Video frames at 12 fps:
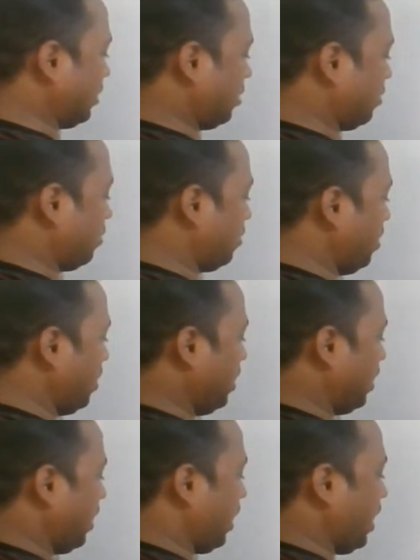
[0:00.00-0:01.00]
the
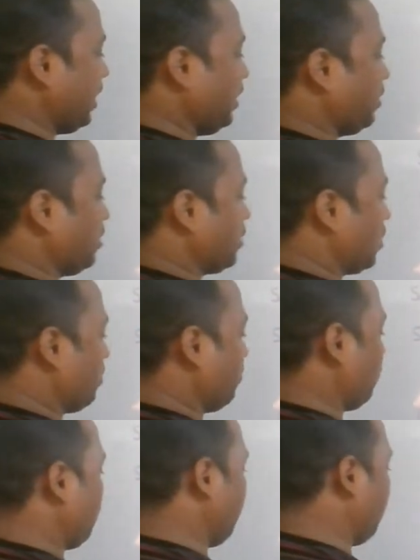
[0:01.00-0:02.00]
nth
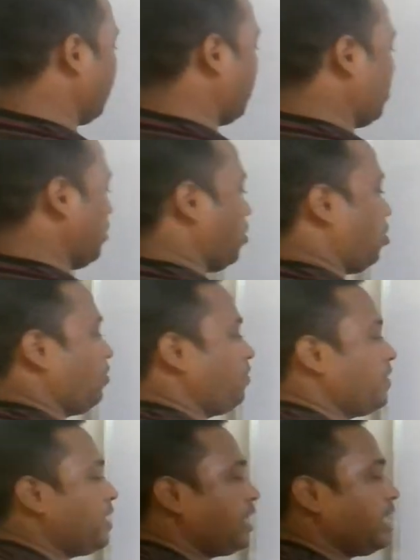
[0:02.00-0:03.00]
term of
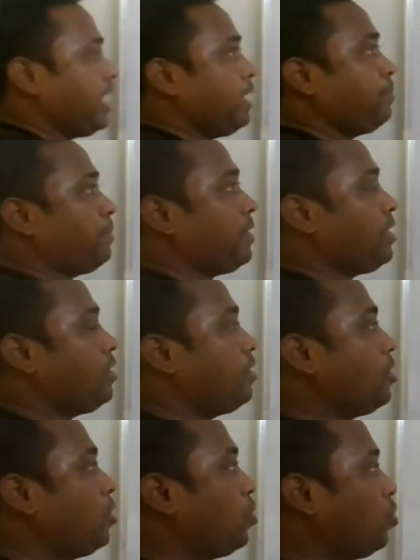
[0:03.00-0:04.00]
an AP
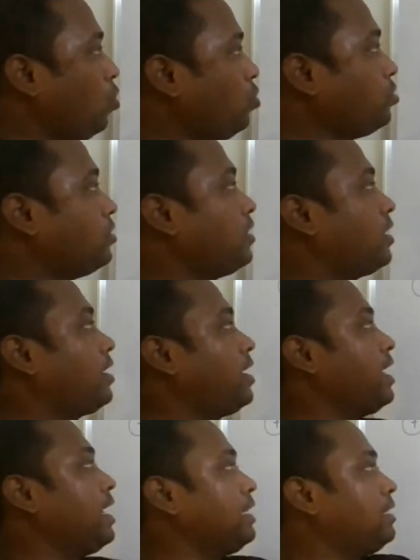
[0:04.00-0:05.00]
whose
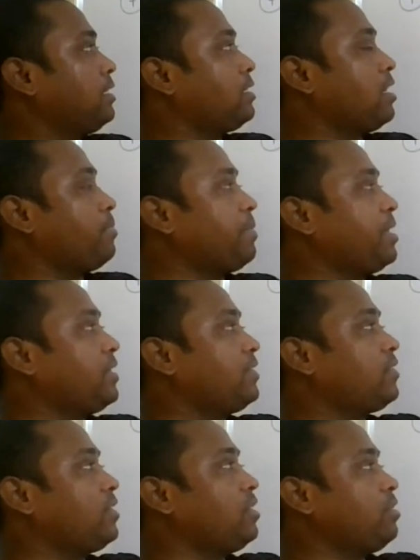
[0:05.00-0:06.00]
kth term
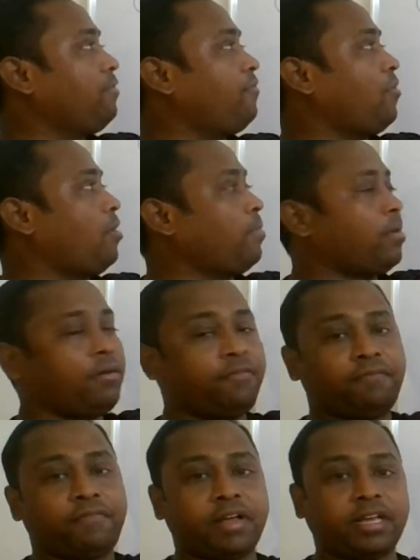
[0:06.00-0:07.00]
is in the form
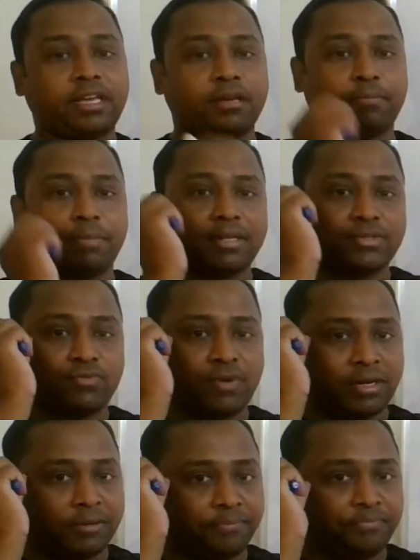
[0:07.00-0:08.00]
of 5k plus
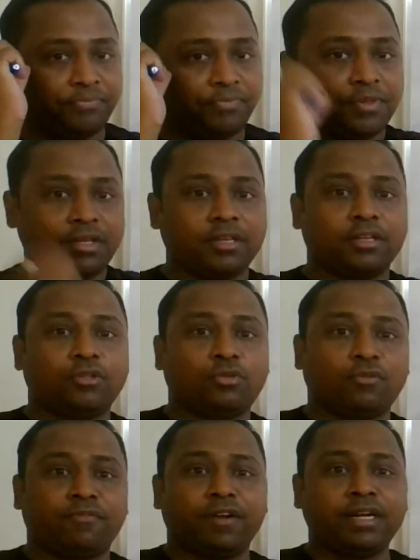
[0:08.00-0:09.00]
1.
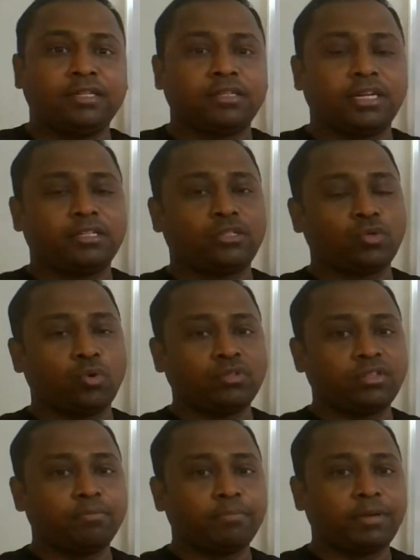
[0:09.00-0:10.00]
So friends, it's so
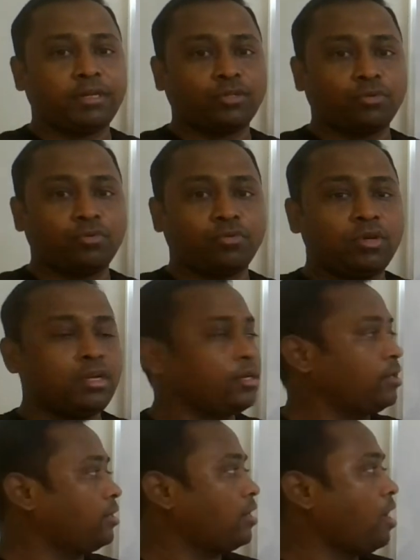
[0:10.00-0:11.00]
simple to
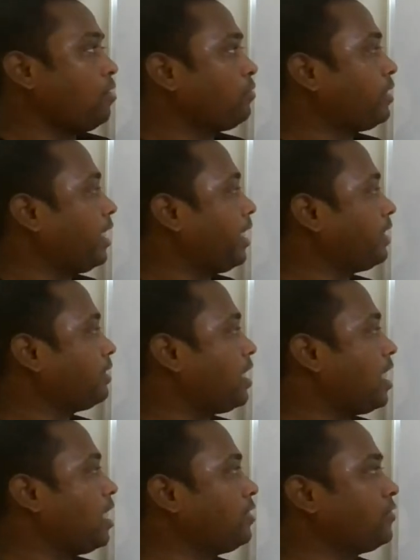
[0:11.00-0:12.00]
now getting
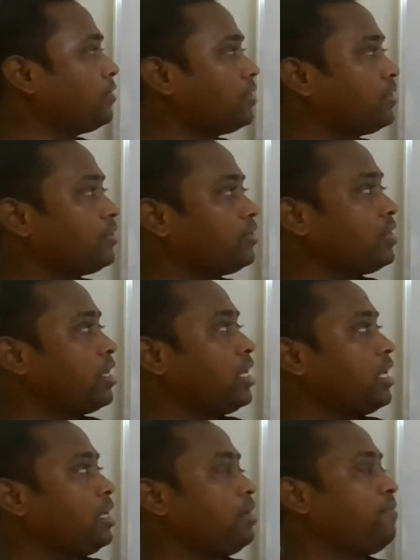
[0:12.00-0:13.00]
the answers
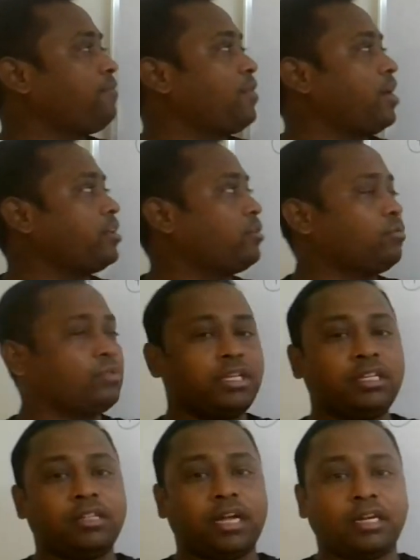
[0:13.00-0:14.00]
if we are
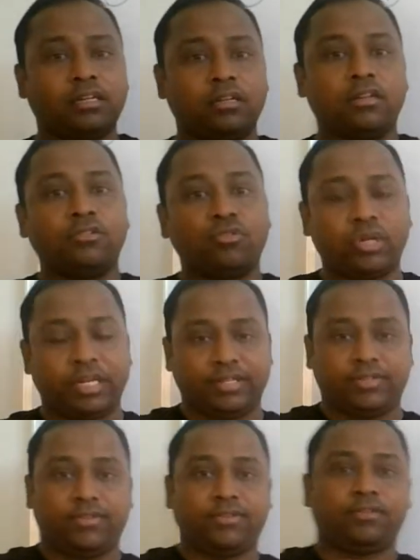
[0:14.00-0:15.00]
using that
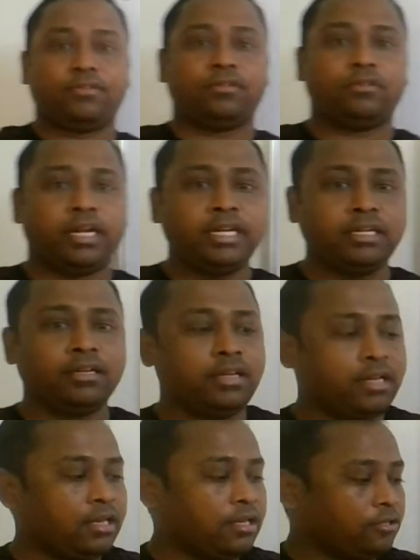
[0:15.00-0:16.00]
tricks, right?
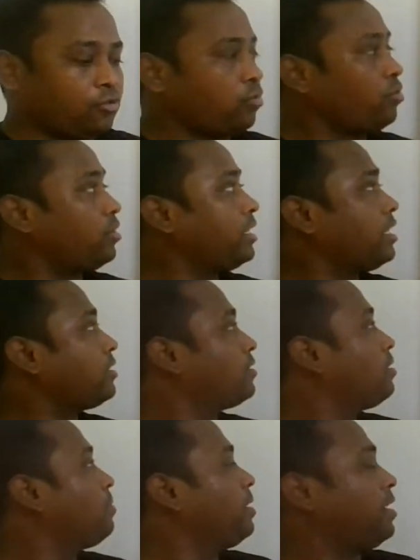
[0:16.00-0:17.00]
So in a
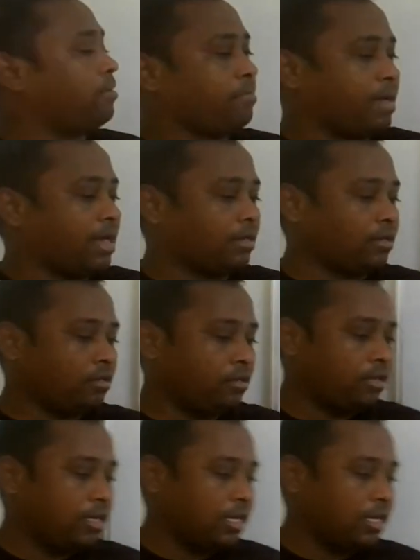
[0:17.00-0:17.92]
similar manner,